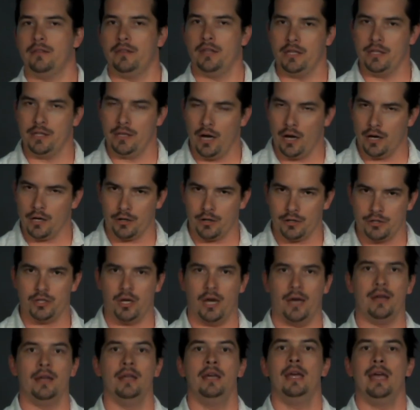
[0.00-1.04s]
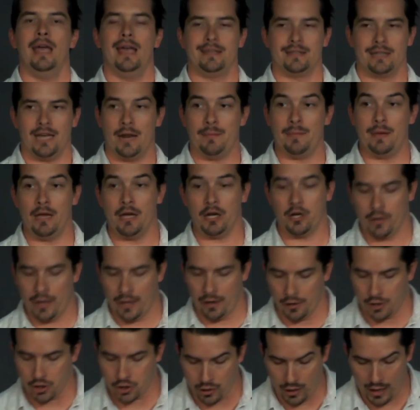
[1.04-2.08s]
younger son is going to be a
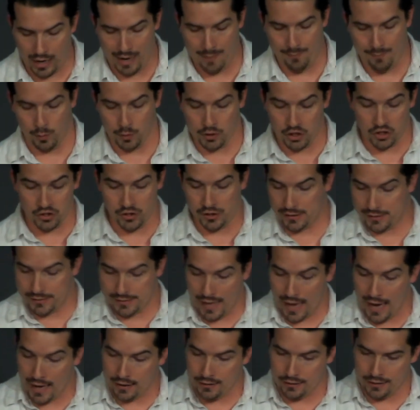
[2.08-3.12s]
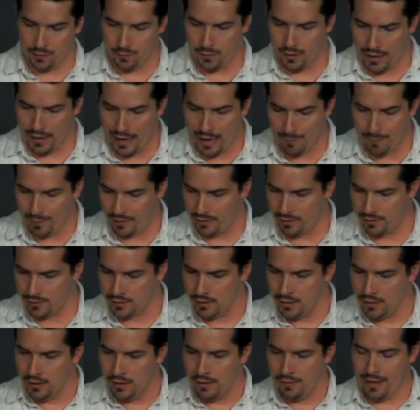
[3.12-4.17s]
greater tribe, which is exactly what happened,
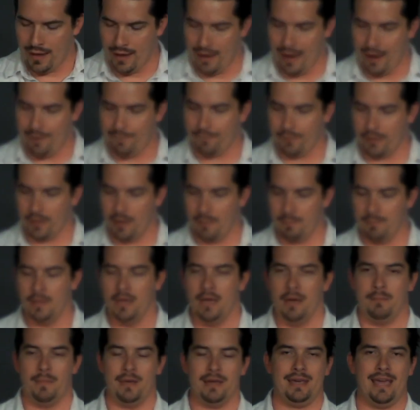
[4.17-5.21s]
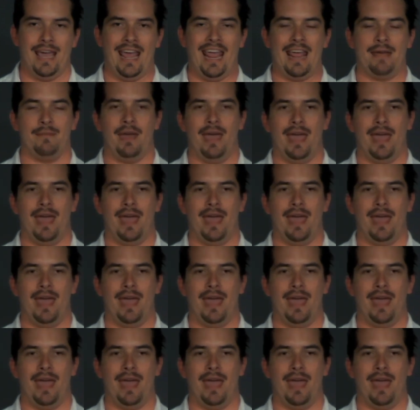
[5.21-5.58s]
that Ephraim became